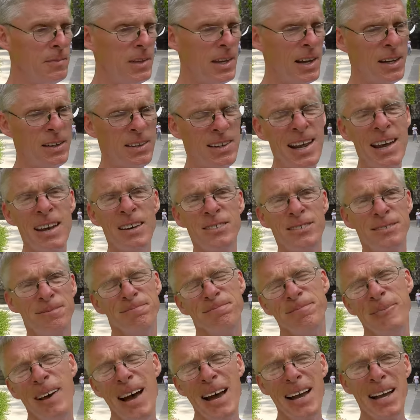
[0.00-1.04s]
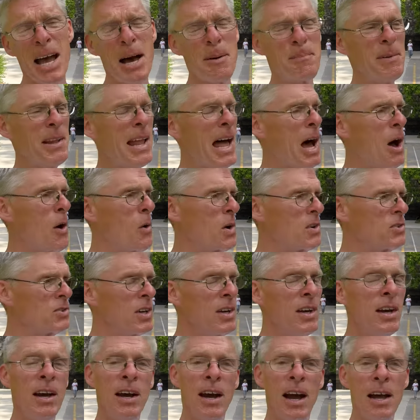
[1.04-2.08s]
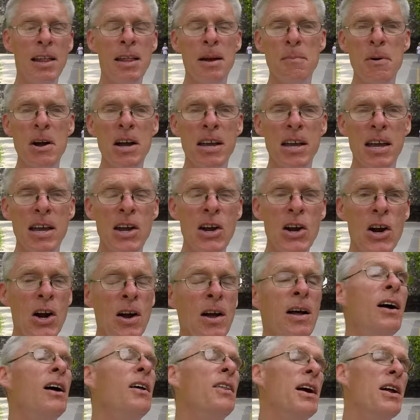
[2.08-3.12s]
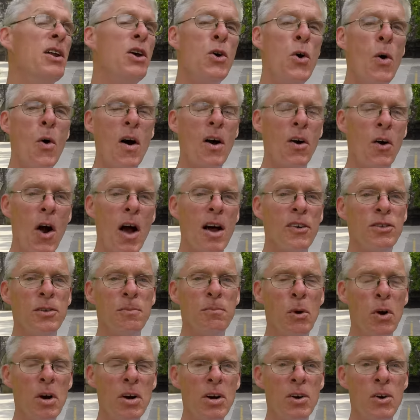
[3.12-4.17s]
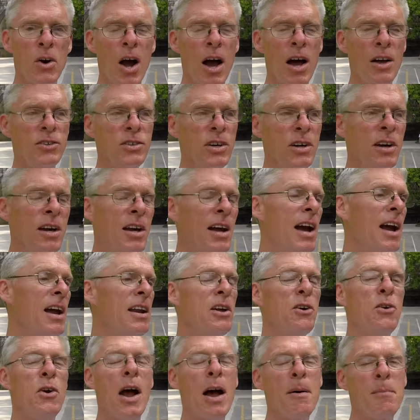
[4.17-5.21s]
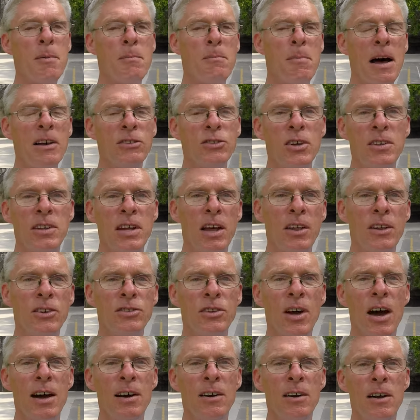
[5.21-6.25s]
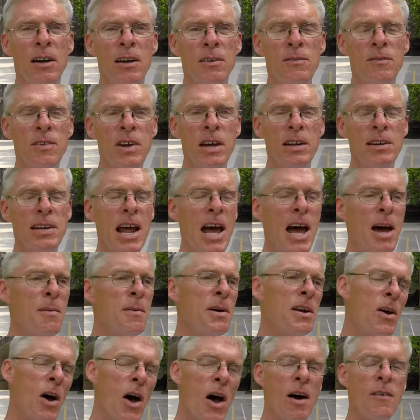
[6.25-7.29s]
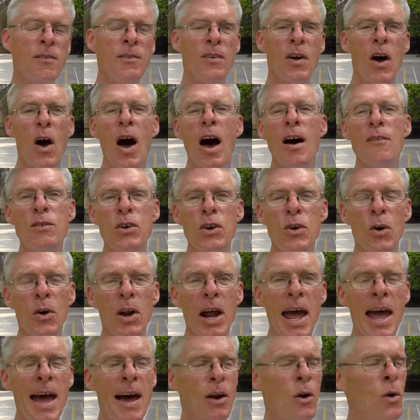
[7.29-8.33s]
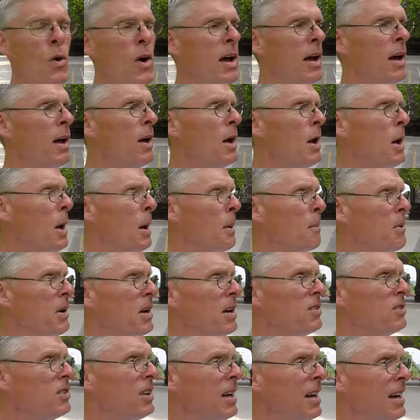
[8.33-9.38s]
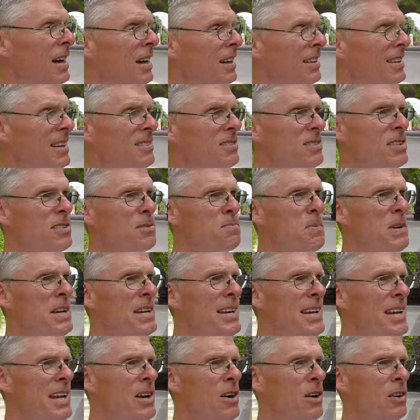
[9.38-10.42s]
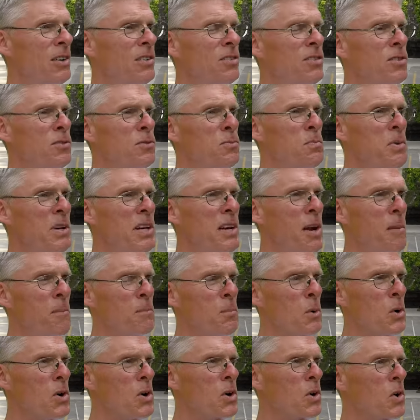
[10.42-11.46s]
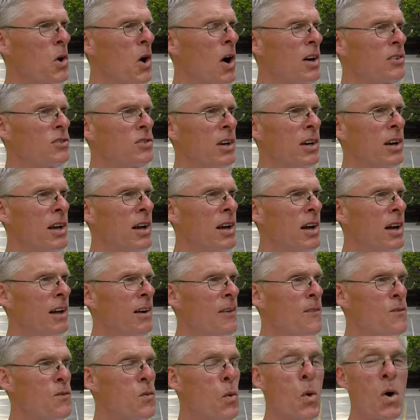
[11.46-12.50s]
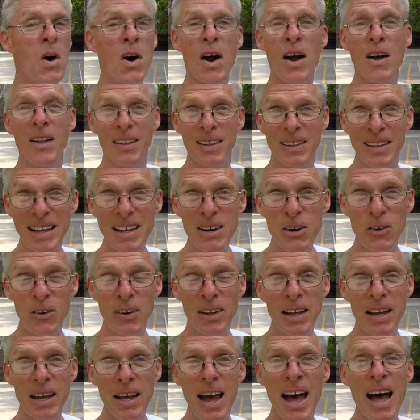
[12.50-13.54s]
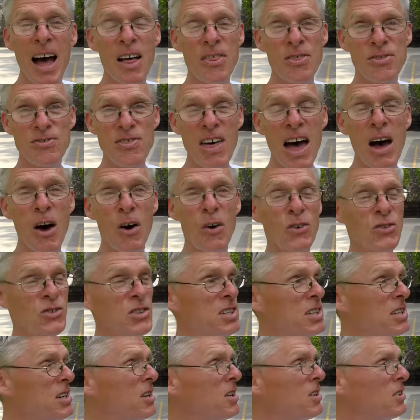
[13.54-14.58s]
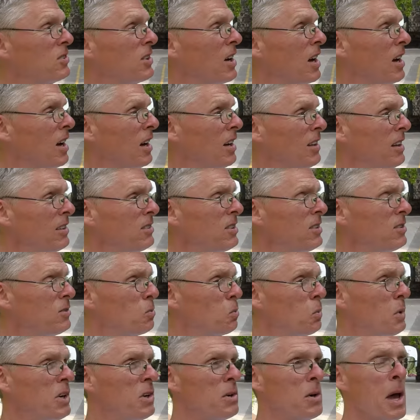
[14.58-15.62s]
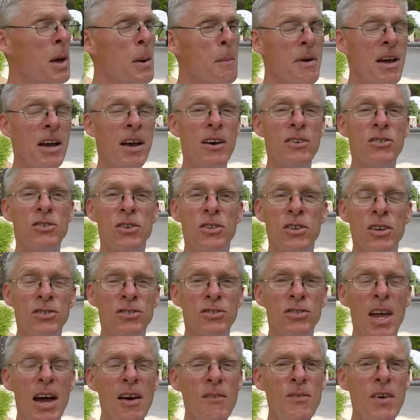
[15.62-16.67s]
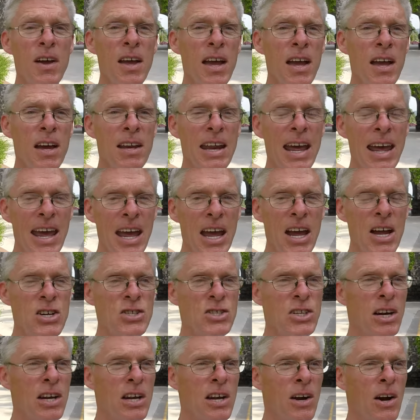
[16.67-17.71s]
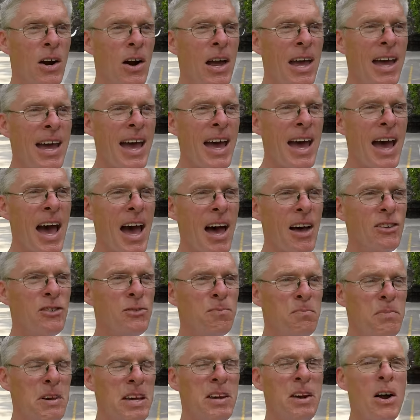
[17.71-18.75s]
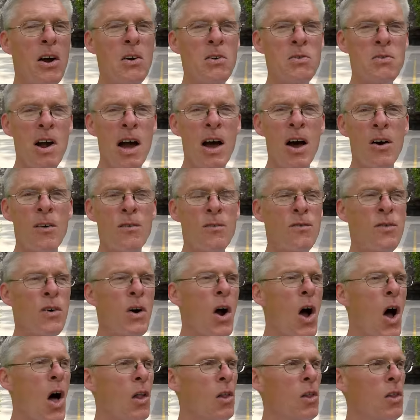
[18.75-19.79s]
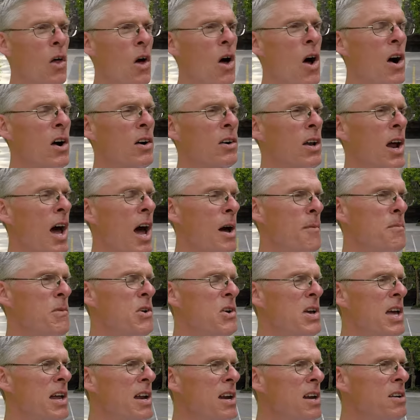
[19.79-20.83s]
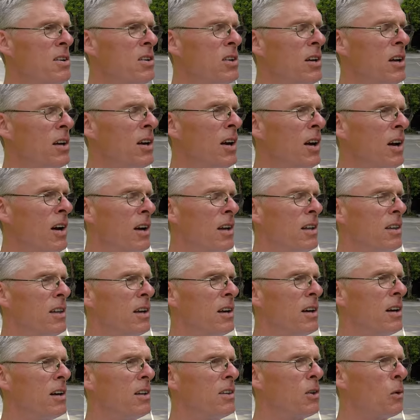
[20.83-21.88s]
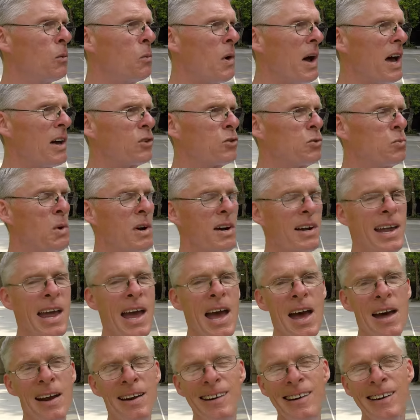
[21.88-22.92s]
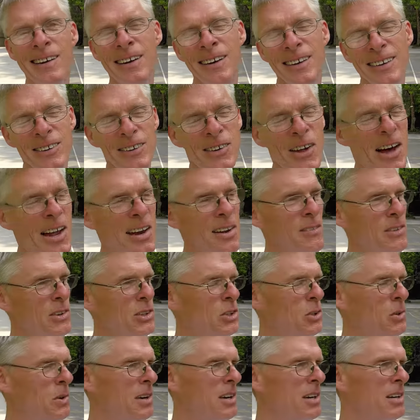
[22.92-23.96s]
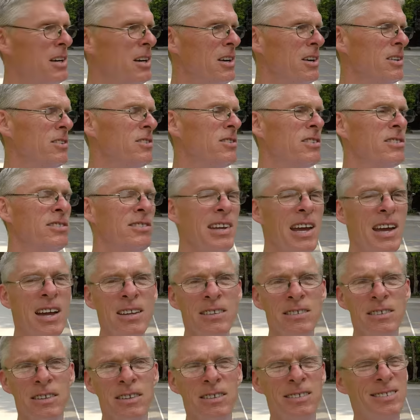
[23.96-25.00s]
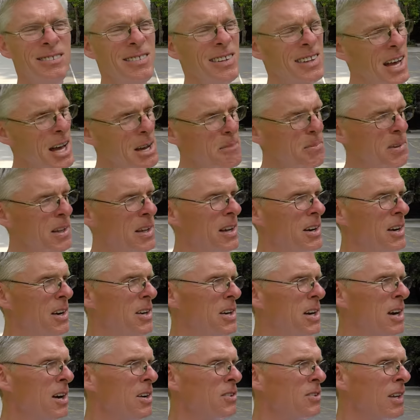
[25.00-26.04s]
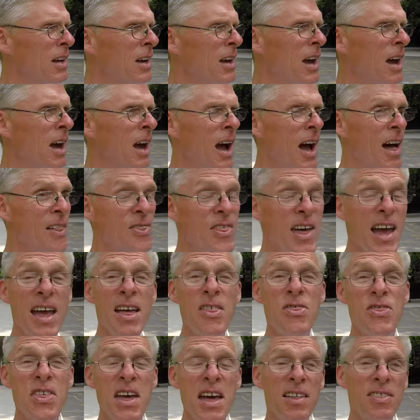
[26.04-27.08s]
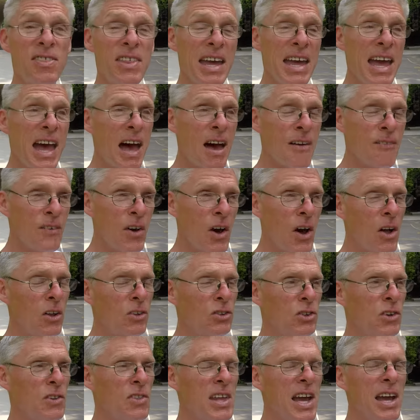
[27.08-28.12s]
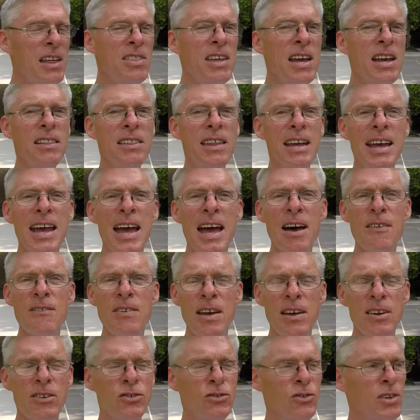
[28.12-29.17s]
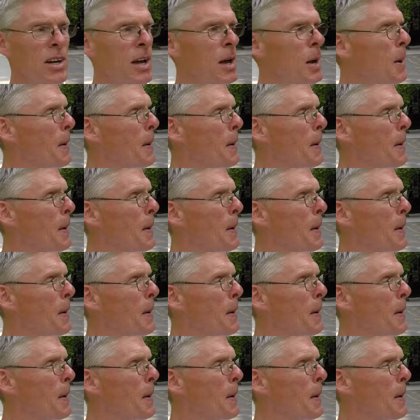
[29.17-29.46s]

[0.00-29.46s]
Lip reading: It takes a couple hours. And they bring you here, then you go across the border crossing and you grab a bus on the other side of Vietnam and off you go to Hanoi. But you see, this has been here, this has been a border crossing for literally 1,000 years. This is weird because the stuff in Asia here has been around for a long time. You get into the West where Canada, not even 200 years, the States a couple hundred years, and they think they have culture, they think they have history,